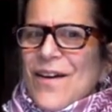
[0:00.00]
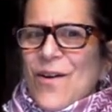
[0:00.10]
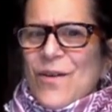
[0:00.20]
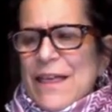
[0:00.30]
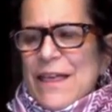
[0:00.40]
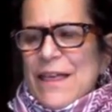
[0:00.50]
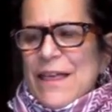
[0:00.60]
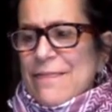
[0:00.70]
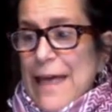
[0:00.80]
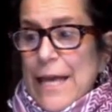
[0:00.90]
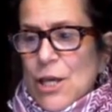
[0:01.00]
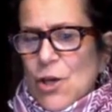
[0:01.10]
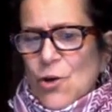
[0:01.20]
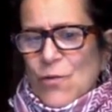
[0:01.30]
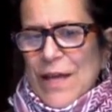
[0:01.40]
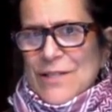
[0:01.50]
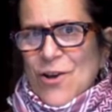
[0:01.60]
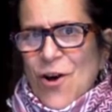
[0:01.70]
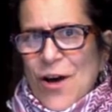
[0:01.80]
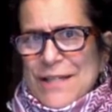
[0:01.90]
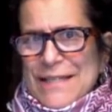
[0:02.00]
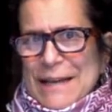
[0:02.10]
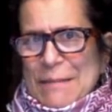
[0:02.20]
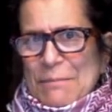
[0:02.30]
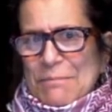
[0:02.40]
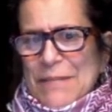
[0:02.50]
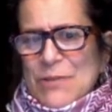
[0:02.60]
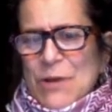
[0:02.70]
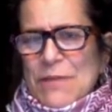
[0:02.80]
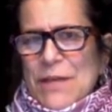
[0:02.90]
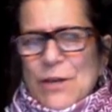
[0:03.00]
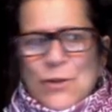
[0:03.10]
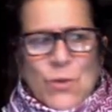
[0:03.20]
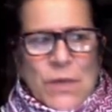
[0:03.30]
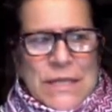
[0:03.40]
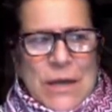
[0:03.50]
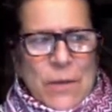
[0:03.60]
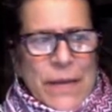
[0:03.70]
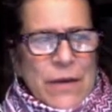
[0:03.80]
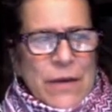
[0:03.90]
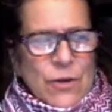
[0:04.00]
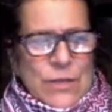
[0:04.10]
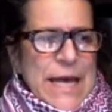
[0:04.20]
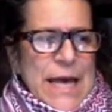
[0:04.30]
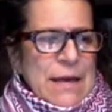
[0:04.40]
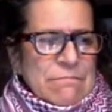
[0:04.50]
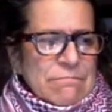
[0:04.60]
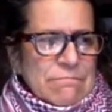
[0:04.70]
Okay, thank you. That's awesome. Is there anything else you want to tell me or say?